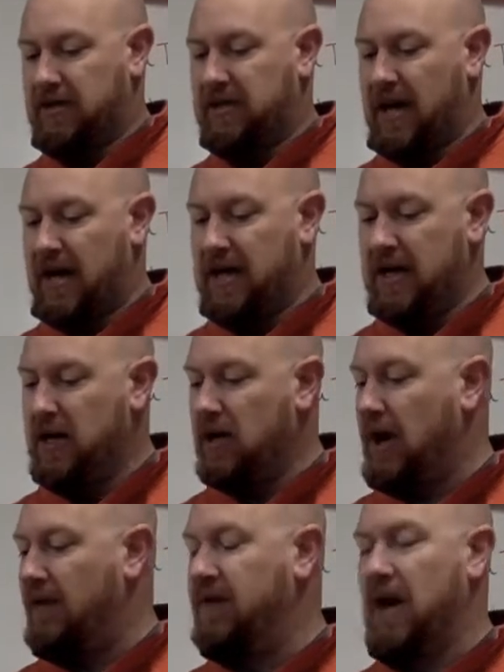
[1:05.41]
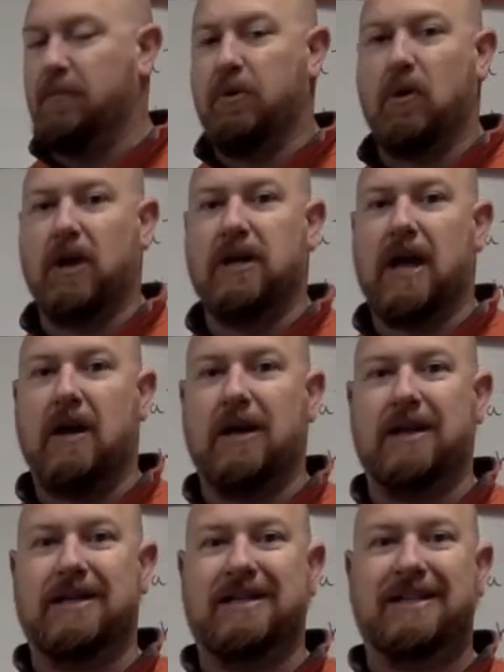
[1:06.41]
side here, I've got it broken down
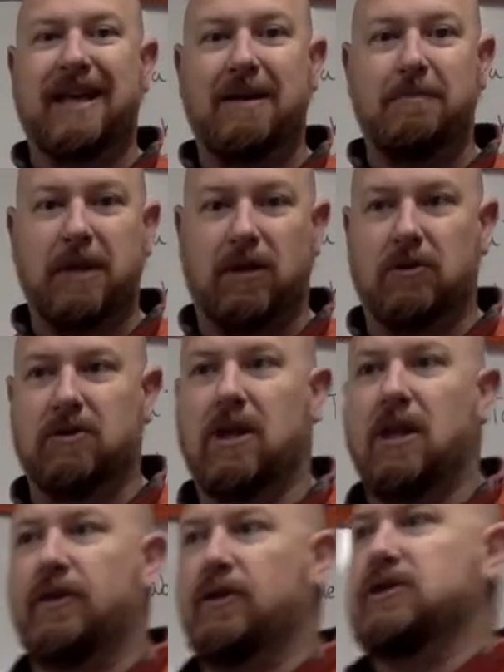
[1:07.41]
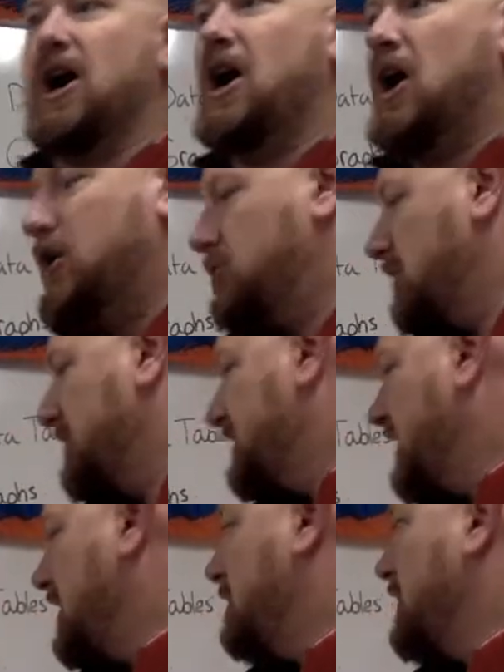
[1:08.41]
into centimeters. There's 100
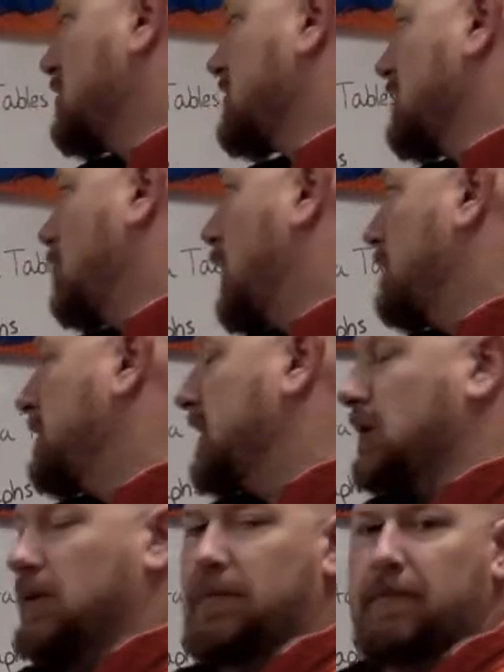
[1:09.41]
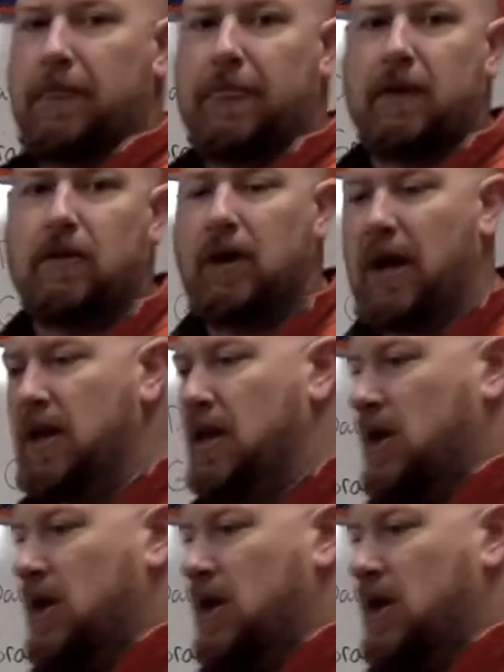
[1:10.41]
centimeters in 1 meter, right?